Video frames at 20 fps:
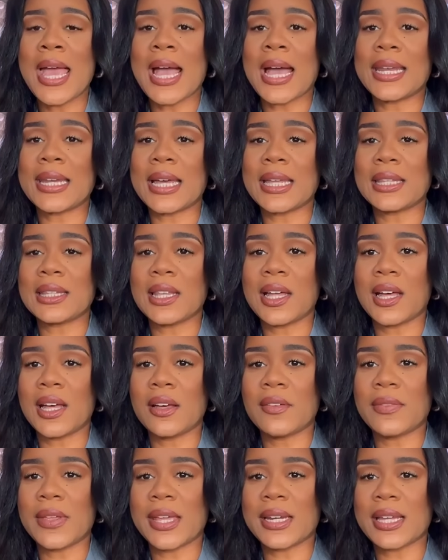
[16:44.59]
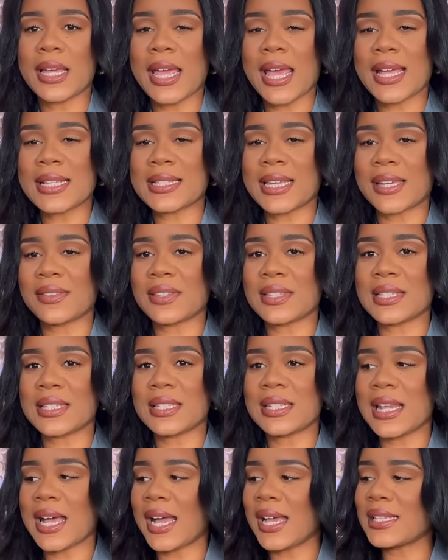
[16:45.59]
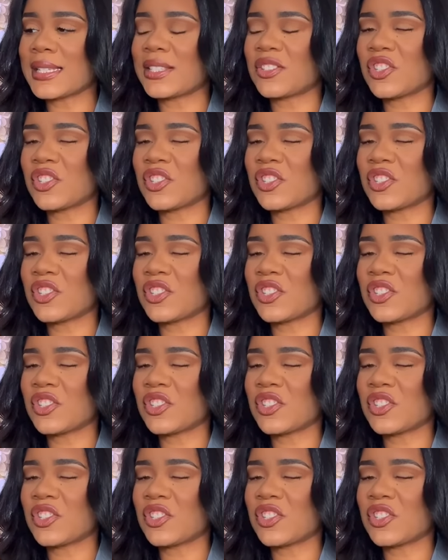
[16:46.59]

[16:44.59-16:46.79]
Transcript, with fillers: and I love that it has like this nice,